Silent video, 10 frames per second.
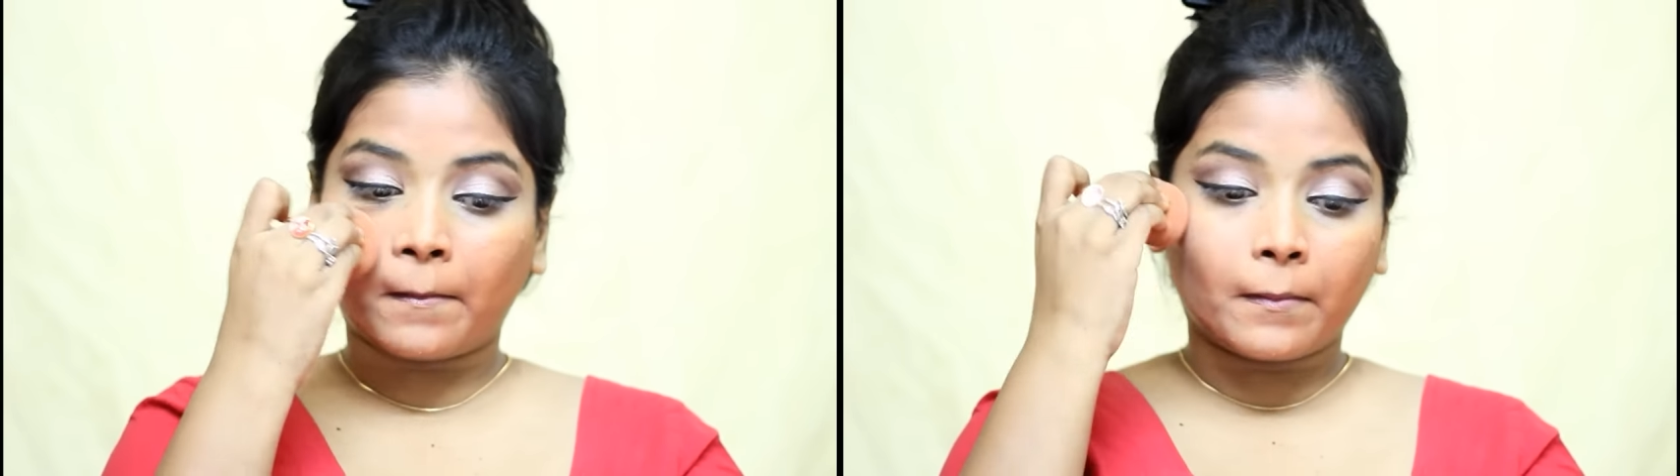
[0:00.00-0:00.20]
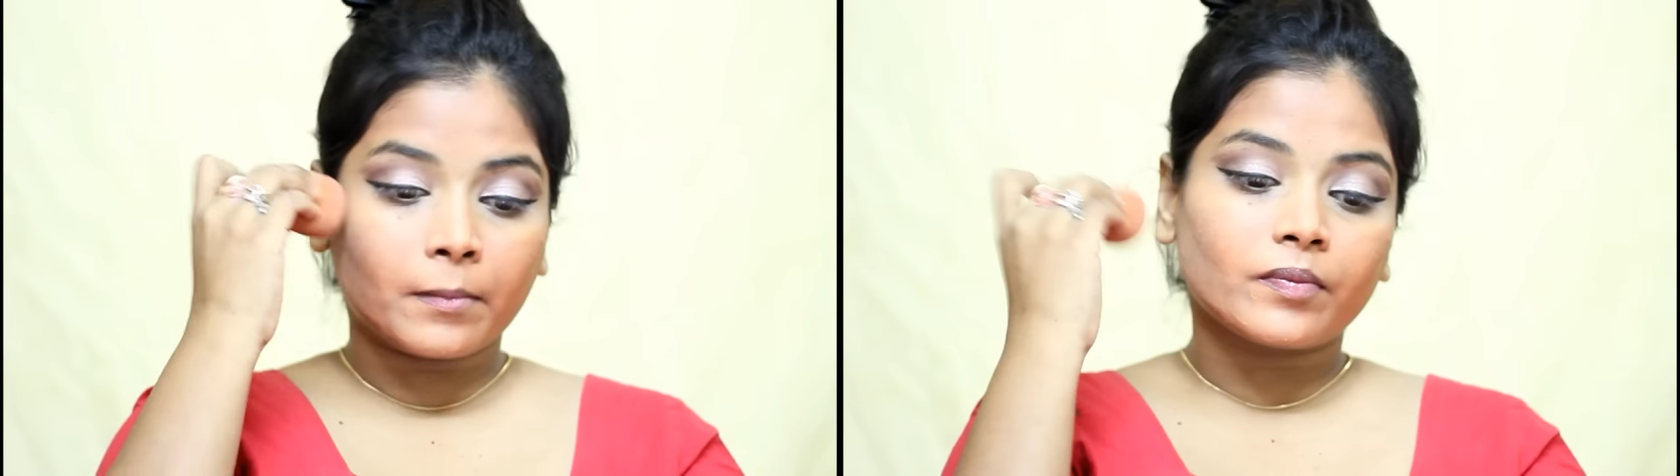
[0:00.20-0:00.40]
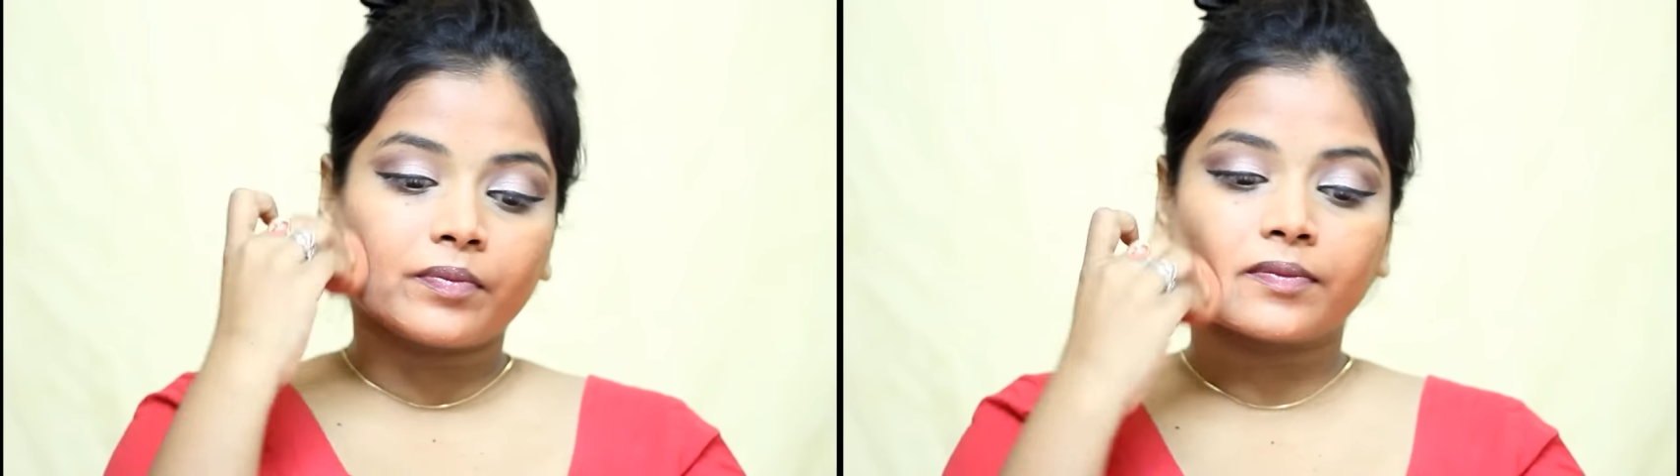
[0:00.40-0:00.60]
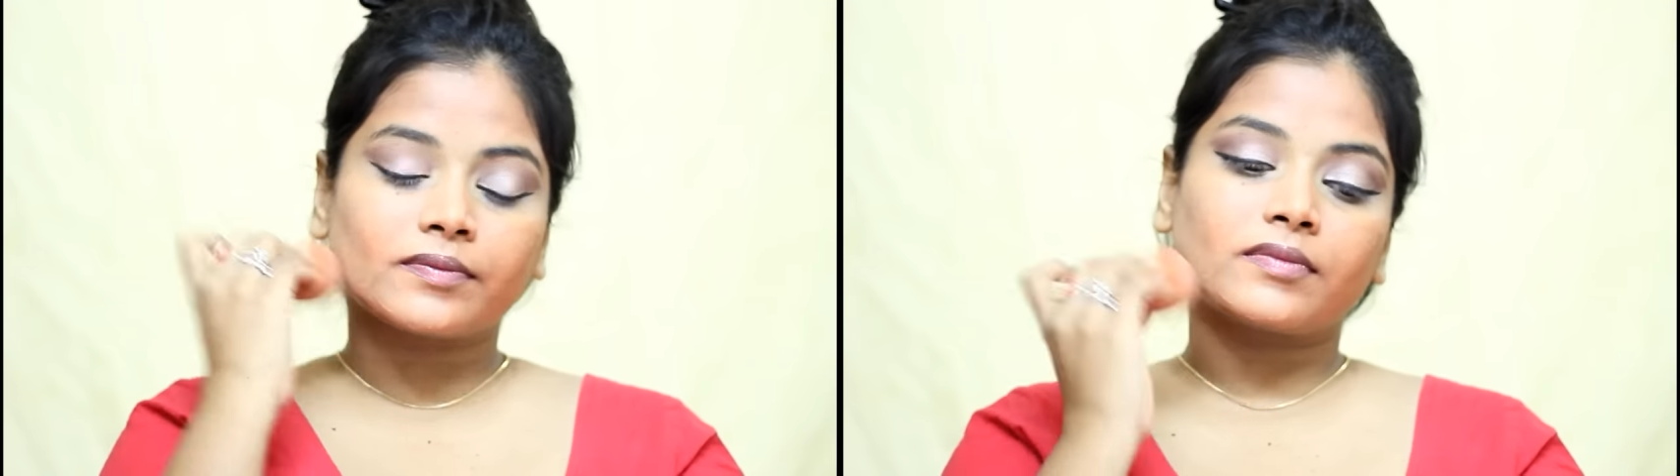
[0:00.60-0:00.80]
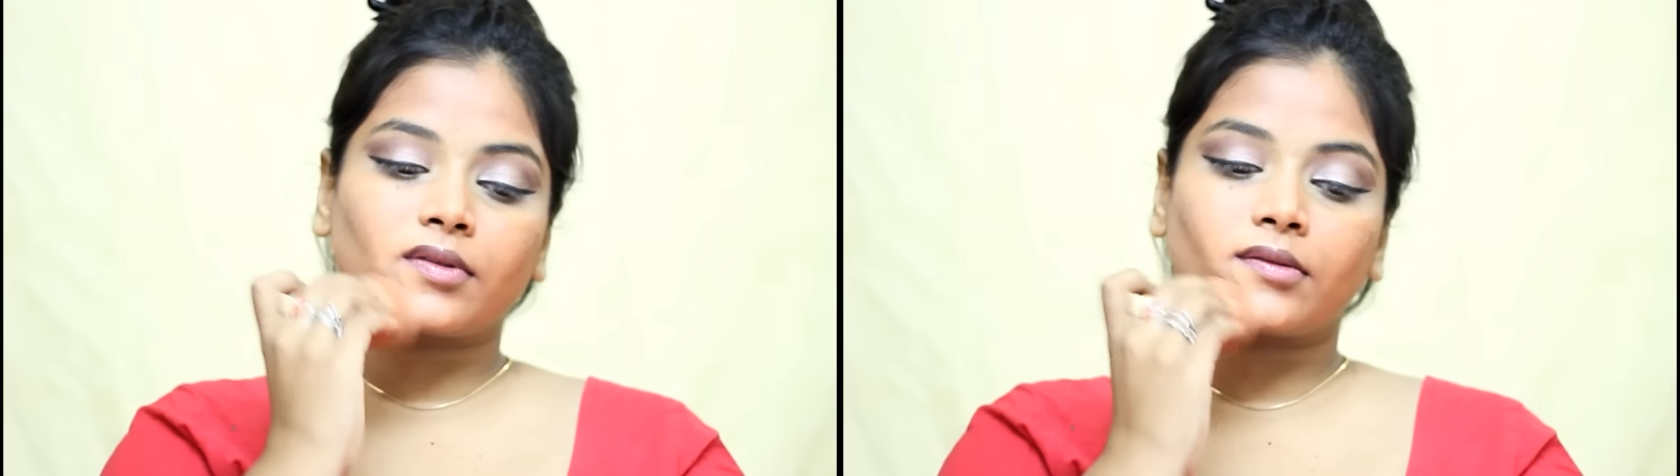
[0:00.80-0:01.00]
can definitely
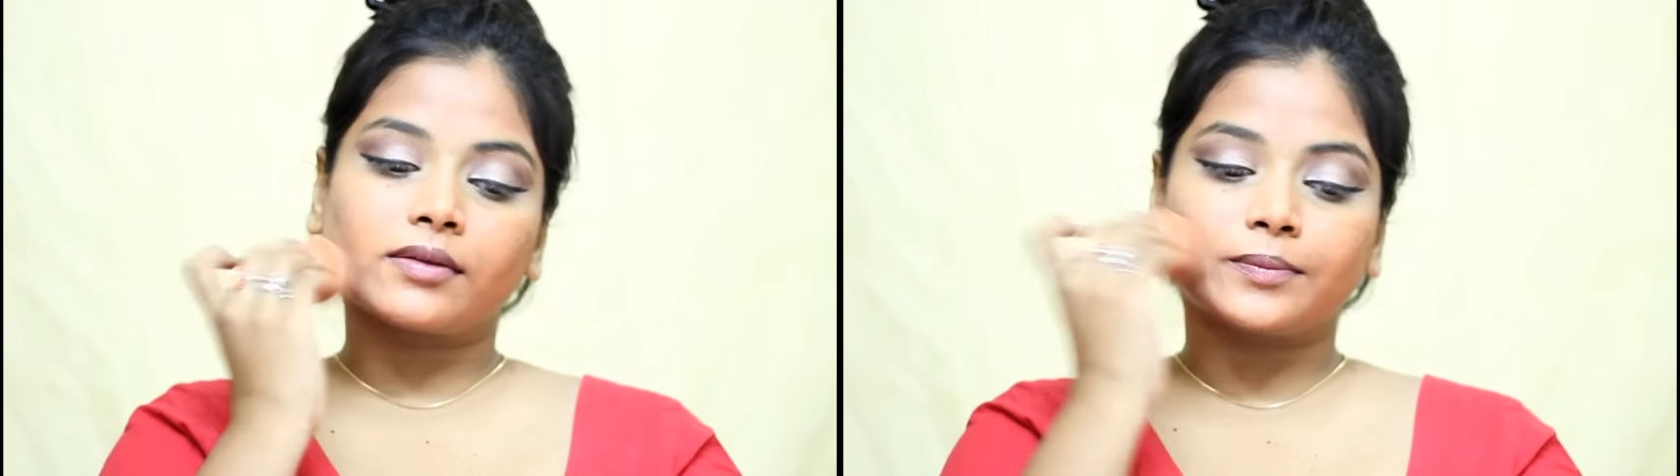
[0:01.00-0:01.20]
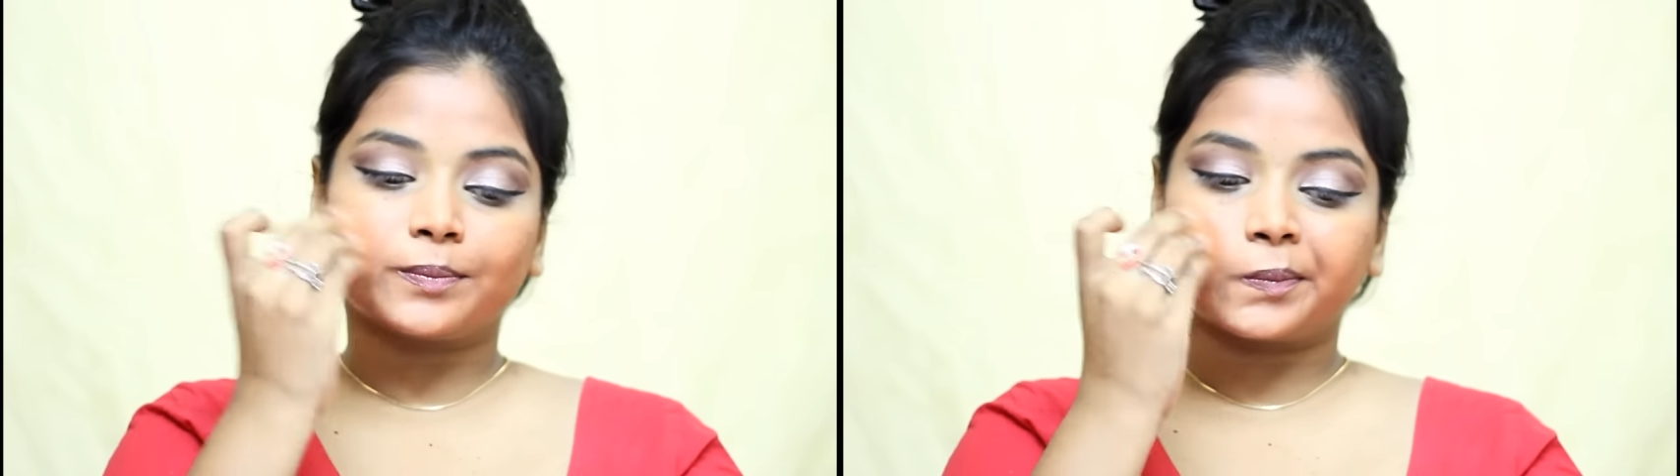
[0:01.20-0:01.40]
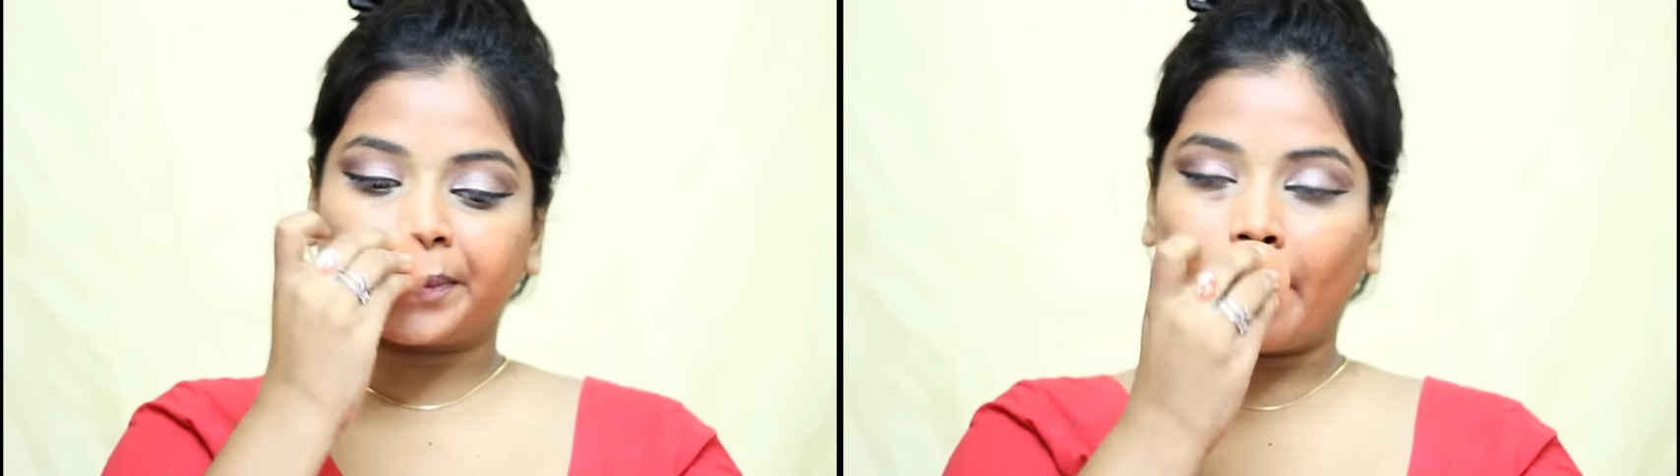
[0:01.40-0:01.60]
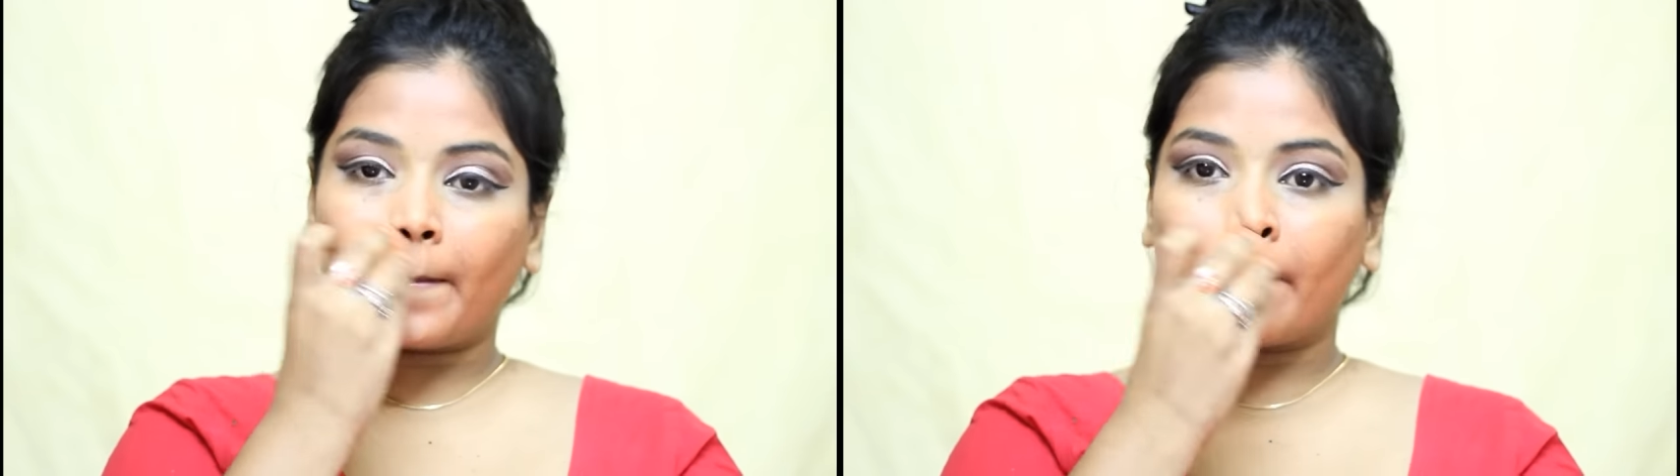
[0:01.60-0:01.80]
build it up and it will